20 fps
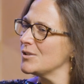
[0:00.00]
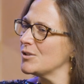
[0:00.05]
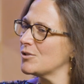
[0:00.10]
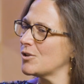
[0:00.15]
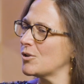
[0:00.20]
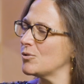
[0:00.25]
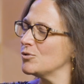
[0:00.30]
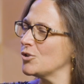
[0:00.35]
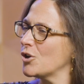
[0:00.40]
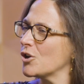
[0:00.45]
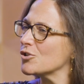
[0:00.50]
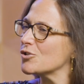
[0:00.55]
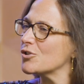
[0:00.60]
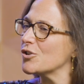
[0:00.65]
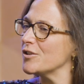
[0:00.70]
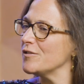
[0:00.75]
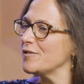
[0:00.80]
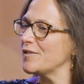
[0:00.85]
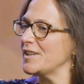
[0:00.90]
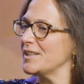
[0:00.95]
not
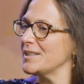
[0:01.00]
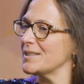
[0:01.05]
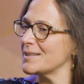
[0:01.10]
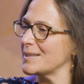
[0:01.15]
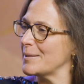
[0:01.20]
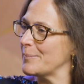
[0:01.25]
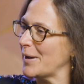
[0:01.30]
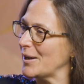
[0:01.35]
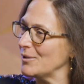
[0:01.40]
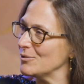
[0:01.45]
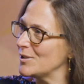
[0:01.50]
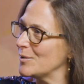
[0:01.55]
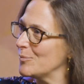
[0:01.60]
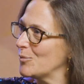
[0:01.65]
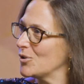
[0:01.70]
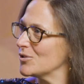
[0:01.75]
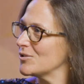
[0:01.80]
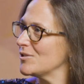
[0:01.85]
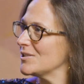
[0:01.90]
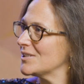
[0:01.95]
convinced about the
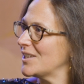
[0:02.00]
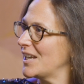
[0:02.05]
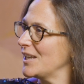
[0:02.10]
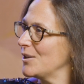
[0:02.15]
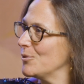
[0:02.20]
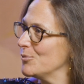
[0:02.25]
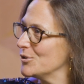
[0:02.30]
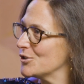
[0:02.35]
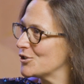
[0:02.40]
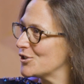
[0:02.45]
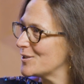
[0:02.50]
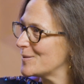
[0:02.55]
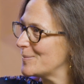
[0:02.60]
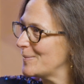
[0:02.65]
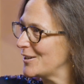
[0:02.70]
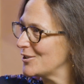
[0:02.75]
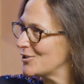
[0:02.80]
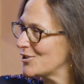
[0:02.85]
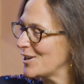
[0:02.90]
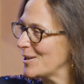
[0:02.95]
model that you were just
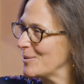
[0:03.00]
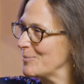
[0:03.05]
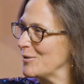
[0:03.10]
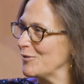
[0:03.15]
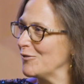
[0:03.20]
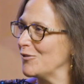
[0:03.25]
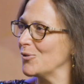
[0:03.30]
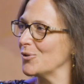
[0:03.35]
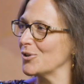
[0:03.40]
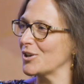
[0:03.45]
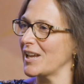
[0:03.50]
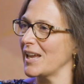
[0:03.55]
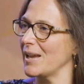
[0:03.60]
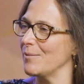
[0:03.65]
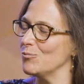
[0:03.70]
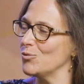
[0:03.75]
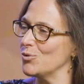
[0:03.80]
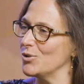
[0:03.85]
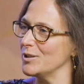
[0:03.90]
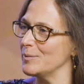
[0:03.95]
mentioning before,
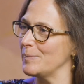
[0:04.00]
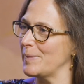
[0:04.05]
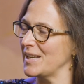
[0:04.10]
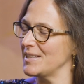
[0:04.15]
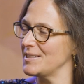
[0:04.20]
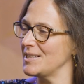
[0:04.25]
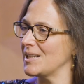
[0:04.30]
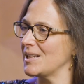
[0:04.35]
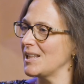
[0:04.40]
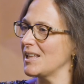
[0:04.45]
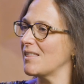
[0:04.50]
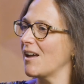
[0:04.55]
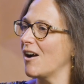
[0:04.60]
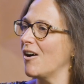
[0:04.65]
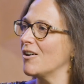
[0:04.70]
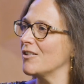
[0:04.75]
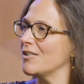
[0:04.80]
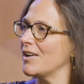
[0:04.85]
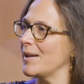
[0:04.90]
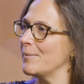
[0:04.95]
Kim, where basically the
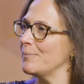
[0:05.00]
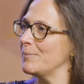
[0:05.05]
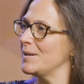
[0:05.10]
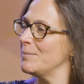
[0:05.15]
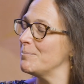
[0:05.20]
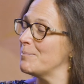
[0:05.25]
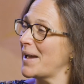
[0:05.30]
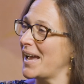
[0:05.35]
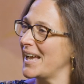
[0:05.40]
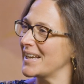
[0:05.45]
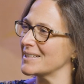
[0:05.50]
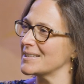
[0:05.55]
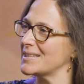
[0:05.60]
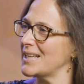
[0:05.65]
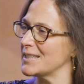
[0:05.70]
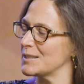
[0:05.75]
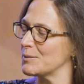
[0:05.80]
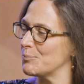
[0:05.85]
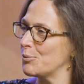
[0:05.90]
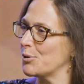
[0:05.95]
RM in banks
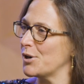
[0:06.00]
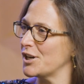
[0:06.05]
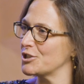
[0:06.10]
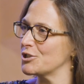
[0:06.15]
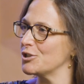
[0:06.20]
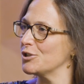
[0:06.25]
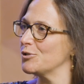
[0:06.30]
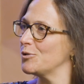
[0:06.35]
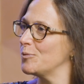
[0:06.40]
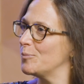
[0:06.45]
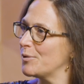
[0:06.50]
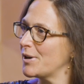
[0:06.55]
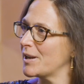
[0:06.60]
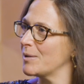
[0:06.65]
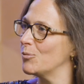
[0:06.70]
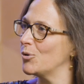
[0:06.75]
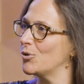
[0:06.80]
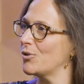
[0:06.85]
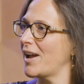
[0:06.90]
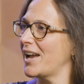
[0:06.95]
has pressure to
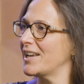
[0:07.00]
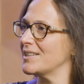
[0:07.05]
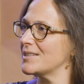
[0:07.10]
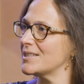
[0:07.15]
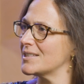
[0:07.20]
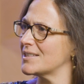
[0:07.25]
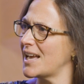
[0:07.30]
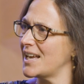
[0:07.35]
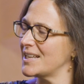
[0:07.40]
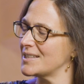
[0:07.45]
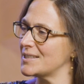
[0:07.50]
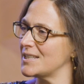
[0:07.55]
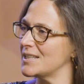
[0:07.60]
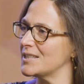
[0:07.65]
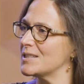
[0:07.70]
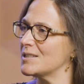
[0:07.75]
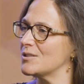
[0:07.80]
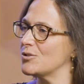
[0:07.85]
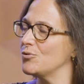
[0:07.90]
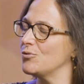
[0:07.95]
bring more
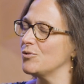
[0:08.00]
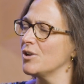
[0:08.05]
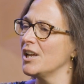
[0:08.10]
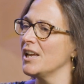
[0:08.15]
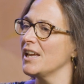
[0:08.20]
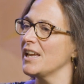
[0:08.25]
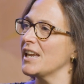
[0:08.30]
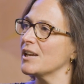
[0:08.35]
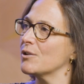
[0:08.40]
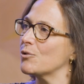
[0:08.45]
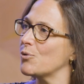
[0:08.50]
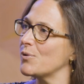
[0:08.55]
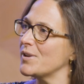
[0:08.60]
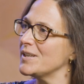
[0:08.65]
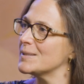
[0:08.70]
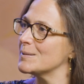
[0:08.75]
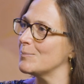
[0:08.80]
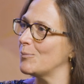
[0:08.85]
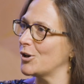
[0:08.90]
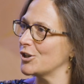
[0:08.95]
assets to
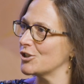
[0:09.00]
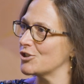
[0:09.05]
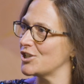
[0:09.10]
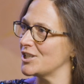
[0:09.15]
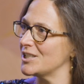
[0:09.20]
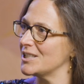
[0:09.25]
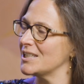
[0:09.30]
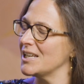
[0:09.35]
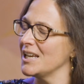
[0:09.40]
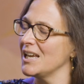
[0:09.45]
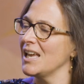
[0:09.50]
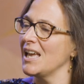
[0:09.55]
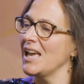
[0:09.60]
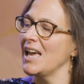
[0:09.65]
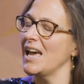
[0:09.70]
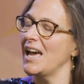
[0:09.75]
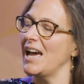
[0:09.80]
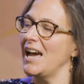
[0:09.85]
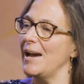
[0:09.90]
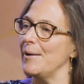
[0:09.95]
increase margin.
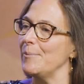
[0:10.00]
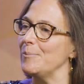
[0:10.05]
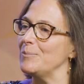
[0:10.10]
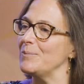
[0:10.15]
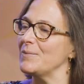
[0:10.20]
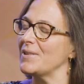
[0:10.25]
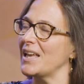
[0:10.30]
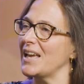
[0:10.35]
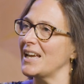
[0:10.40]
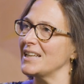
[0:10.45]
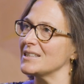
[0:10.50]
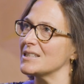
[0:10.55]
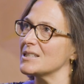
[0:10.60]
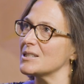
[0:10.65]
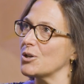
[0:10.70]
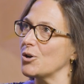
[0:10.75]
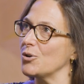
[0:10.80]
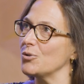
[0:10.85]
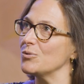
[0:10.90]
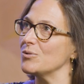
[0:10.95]
And
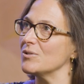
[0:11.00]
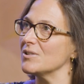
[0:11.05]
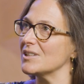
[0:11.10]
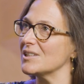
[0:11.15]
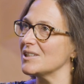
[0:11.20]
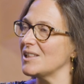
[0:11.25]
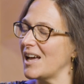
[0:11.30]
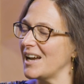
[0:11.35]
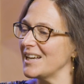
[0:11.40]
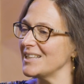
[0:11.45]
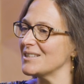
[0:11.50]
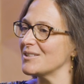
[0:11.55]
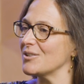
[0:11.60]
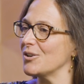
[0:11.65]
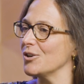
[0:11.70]
so clients